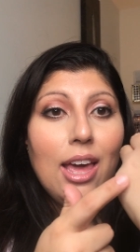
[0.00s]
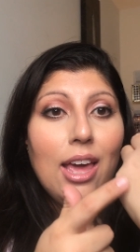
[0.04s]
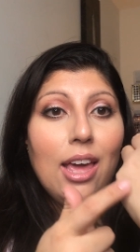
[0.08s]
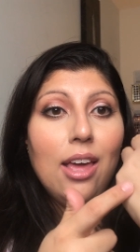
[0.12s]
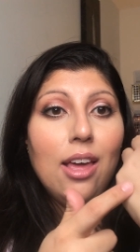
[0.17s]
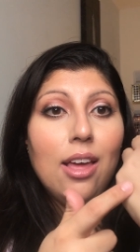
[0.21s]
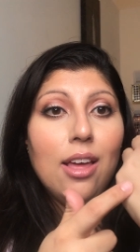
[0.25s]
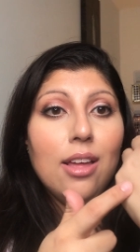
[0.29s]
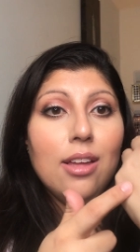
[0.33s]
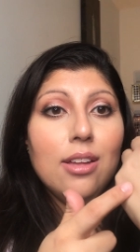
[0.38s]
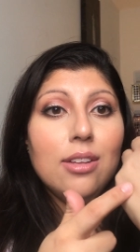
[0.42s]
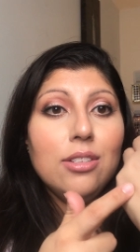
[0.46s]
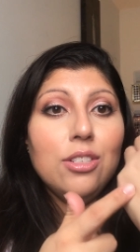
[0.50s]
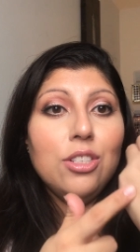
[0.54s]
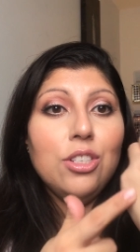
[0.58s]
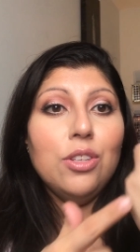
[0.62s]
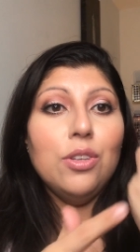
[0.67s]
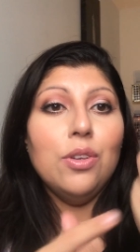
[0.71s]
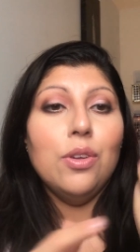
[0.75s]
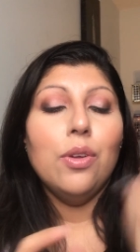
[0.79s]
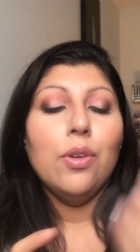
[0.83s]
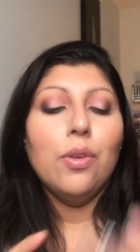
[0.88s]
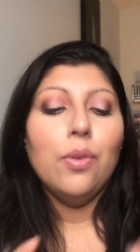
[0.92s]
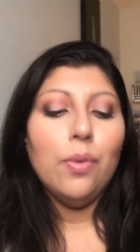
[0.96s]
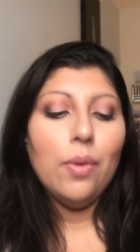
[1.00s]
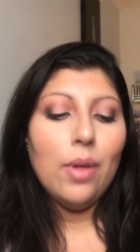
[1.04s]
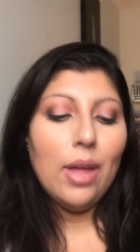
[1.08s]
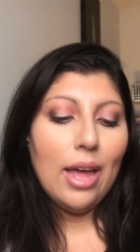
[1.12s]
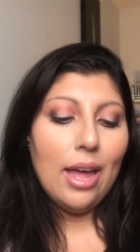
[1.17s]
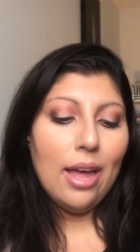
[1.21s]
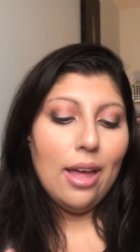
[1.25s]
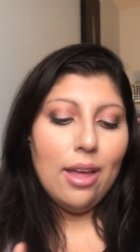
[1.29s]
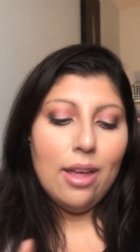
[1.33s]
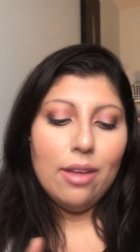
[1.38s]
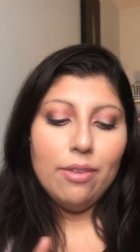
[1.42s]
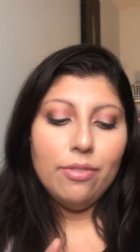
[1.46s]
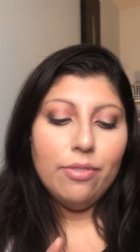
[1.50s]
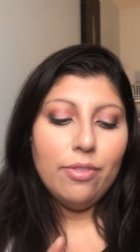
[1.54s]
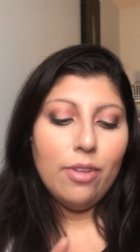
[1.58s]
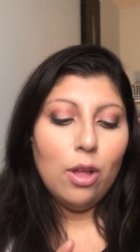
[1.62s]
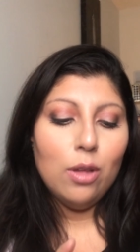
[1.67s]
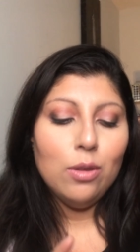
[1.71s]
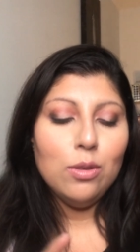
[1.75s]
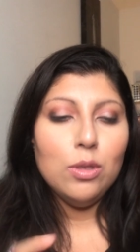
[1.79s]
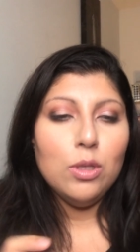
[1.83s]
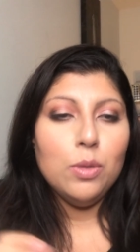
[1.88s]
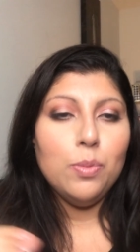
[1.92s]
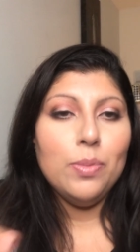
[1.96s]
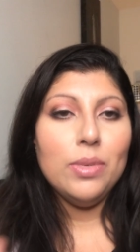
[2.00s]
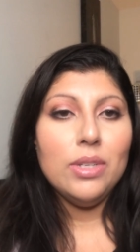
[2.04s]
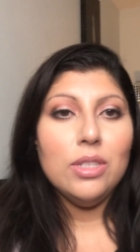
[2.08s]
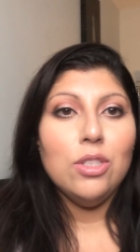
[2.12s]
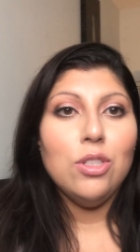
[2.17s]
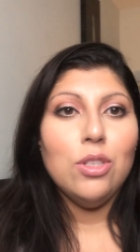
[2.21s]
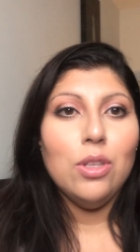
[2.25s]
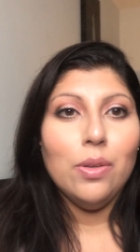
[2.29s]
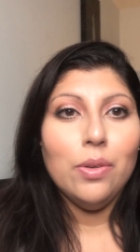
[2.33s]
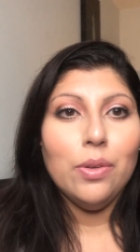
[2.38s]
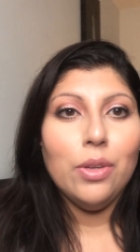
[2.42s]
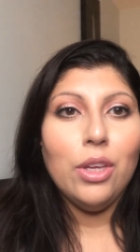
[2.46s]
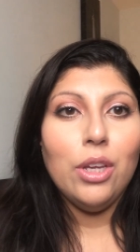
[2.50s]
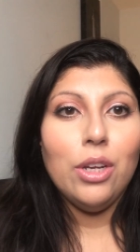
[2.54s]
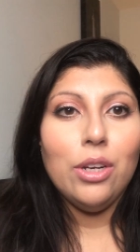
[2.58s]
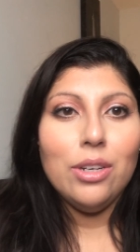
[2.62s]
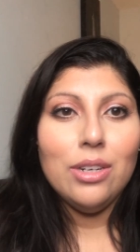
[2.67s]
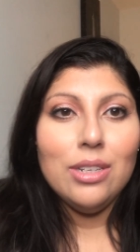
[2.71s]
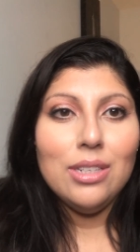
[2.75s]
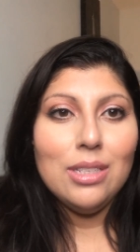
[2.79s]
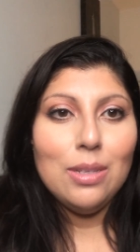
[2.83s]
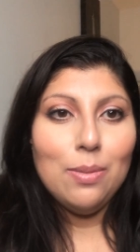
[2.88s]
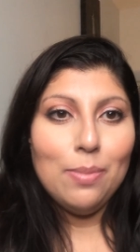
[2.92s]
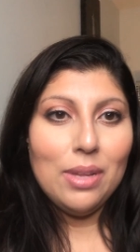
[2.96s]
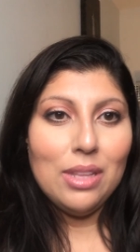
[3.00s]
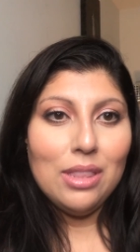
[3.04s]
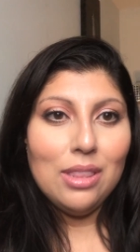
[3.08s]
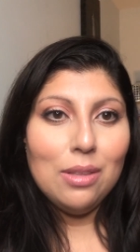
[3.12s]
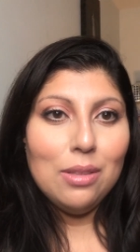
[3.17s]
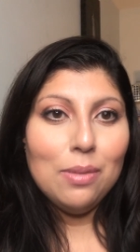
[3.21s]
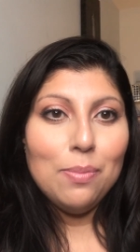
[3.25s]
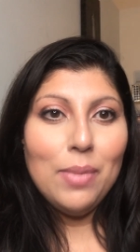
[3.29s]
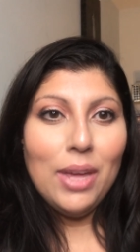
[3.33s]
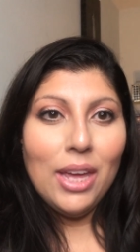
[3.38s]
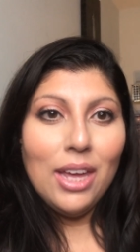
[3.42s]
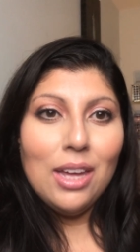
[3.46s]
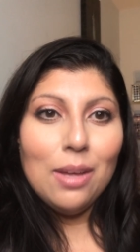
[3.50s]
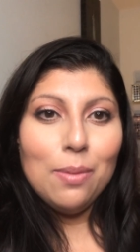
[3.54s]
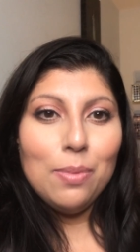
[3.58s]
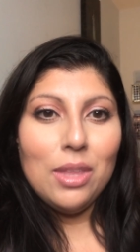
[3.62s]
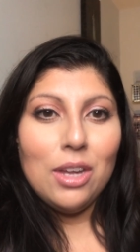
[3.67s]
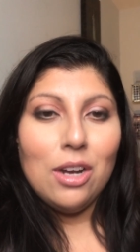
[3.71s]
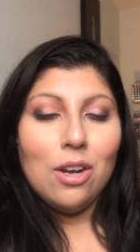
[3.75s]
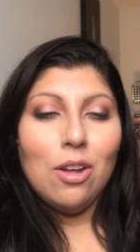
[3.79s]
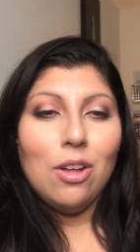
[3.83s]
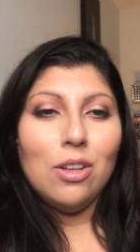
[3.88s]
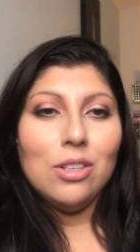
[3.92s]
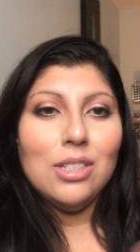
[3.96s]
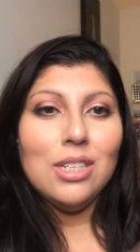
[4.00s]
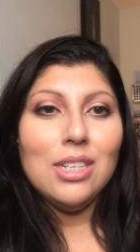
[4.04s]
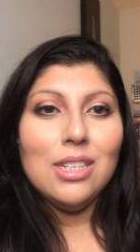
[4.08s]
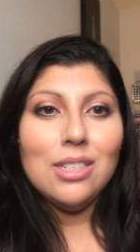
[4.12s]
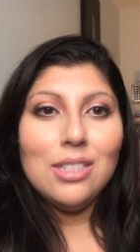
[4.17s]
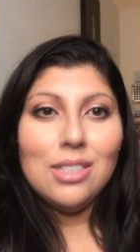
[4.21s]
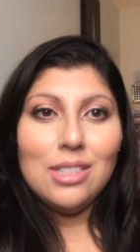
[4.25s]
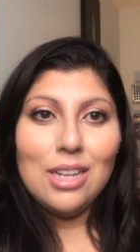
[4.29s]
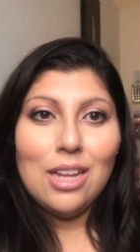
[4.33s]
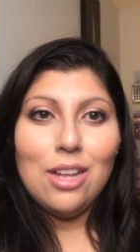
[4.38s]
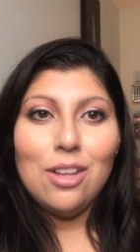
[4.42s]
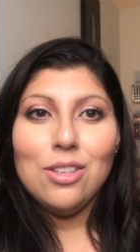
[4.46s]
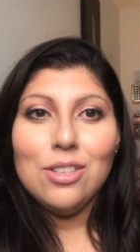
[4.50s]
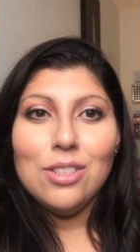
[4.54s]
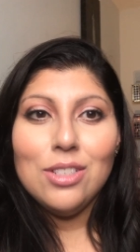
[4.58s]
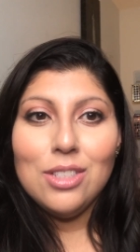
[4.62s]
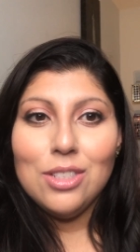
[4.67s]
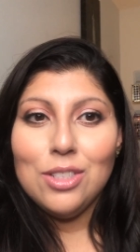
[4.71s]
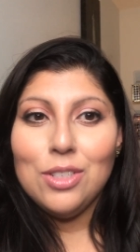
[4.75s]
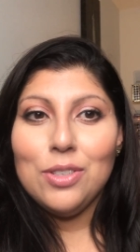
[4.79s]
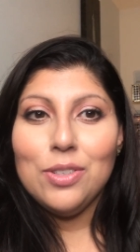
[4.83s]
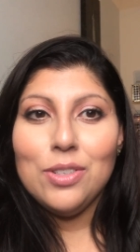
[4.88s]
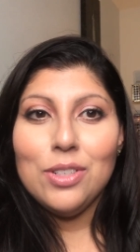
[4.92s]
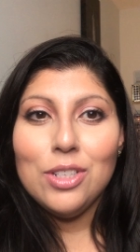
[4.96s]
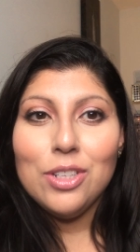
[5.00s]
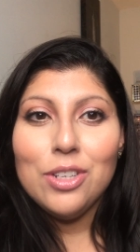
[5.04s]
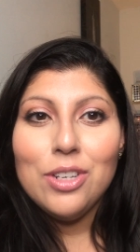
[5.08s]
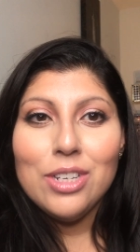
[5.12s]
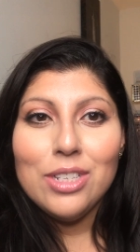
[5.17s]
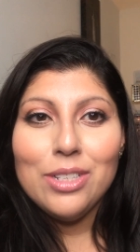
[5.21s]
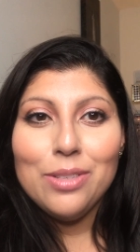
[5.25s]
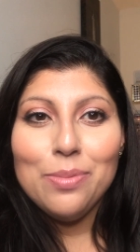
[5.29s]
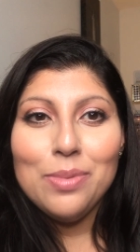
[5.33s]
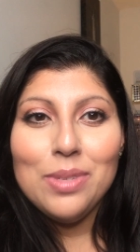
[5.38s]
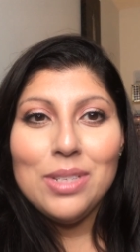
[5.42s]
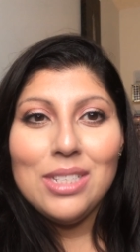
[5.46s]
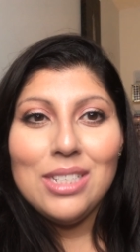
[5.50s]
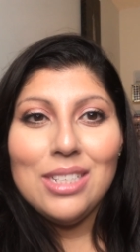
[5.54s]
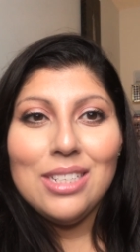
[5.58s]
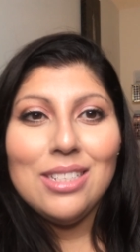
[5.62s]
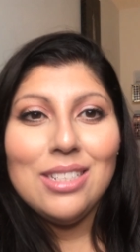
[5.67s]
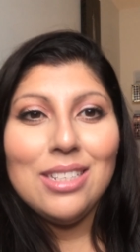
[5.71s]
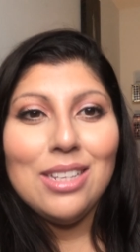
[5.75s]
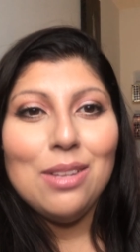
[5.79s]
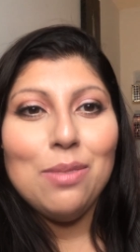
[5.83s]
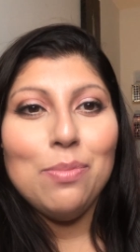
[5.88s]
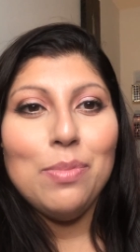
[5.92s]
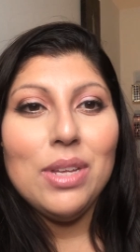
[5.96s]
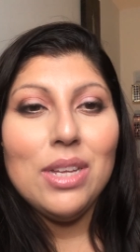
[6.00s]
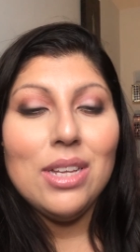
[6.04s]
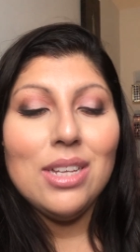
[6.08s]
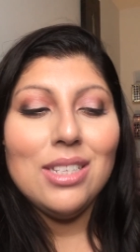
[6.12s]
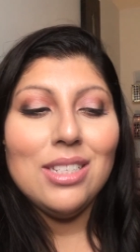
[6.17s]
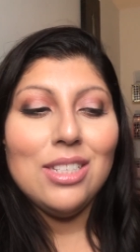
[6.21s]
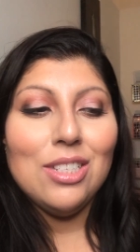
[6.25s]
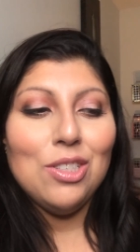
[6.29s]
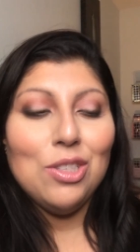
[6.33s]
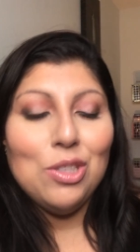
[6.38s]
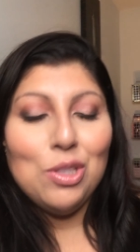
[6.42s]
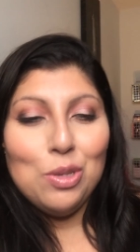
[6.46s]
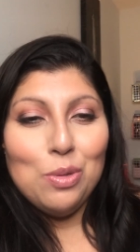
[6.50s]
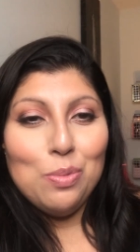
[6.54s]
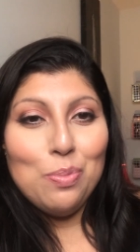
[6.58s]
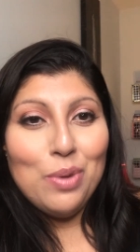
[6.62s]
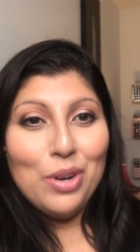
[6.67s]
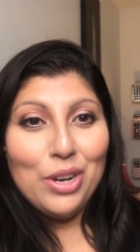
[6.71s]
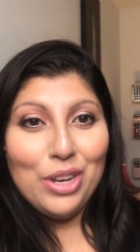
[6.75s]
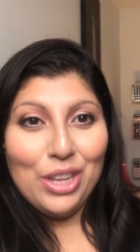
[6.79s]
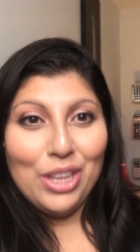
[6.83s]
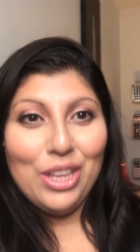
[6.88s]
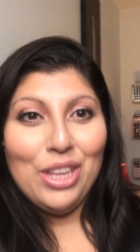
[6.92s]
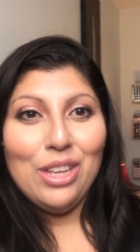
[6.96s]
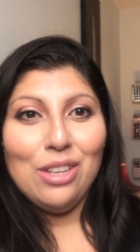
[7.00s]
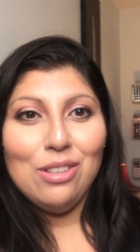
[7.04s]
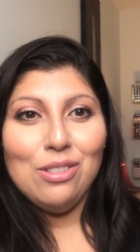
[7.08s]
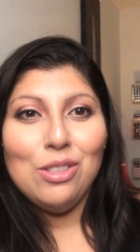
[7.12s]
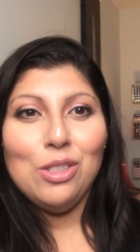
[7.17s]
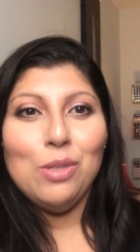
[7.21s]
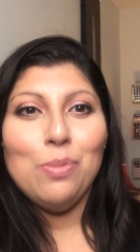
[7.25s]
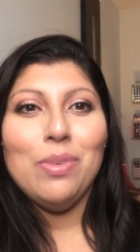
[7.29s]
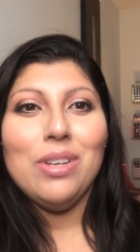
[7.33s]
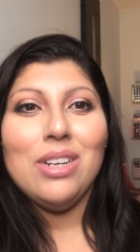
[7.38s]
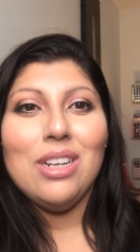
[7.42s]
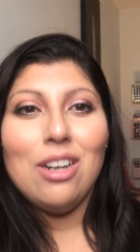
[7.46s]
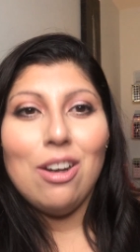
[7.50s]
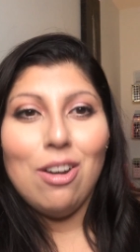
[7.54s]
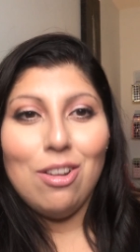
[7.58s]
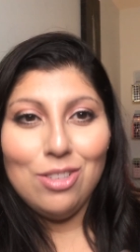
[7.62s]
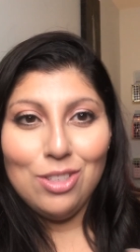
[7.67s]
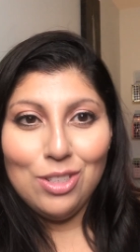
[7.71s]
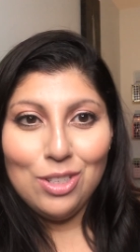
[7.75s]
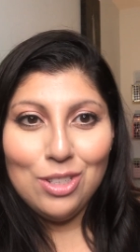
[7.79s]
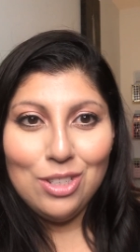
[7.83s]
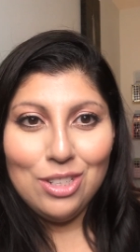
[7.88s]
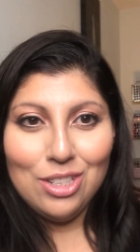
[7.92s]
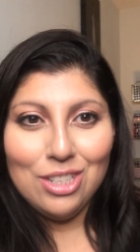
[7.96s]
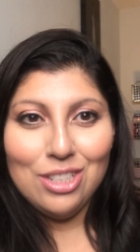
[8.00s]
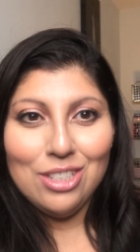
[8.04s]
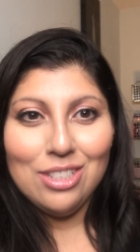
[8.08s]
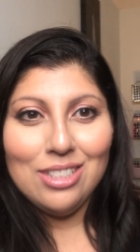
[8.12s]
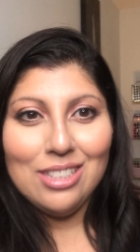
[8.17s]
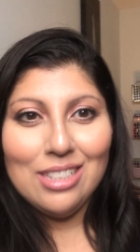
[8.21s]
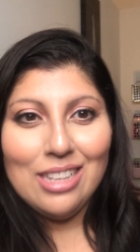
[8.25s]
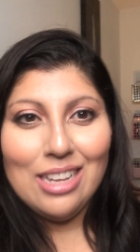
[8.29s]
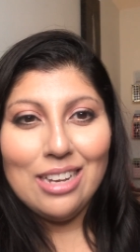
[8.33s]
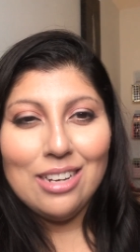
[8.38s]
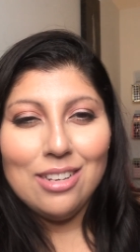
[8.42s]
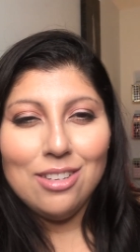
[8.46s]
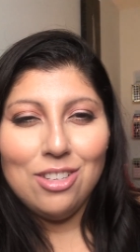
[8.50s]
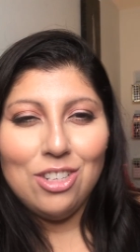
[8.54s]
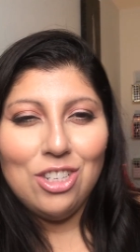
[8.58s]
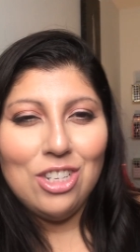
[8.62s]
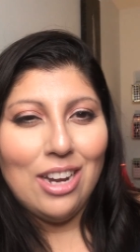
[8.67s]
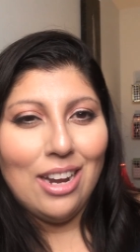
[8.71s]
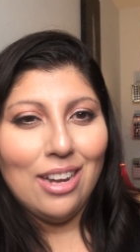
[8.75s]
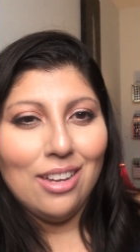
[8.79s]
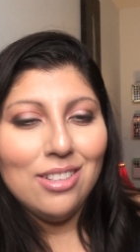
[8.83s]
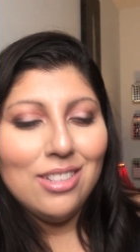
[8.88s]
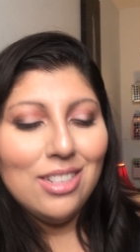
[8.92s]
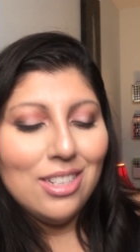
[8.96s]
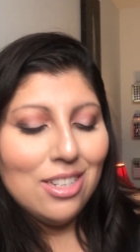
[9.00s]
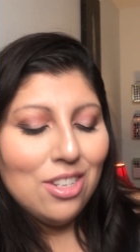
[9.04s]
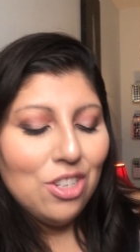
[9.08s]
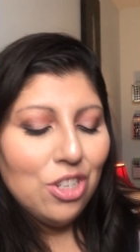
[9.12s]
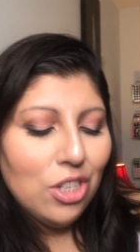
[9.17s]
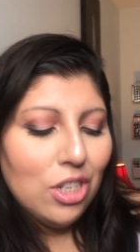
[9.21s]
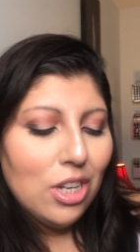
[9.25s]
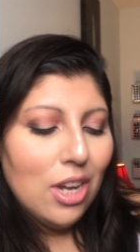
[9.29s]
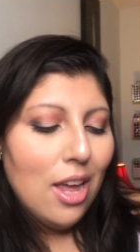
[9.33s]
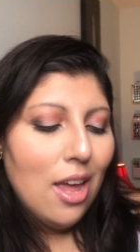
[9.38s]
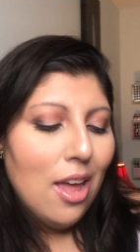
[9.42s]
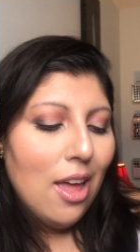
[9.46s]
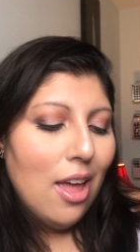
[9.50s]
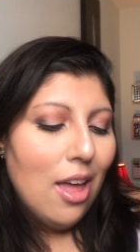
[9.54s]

And I've always been so curious about the makeup that Ulta sells during the Christmas season because it's super cute, but it also looks kind of childish.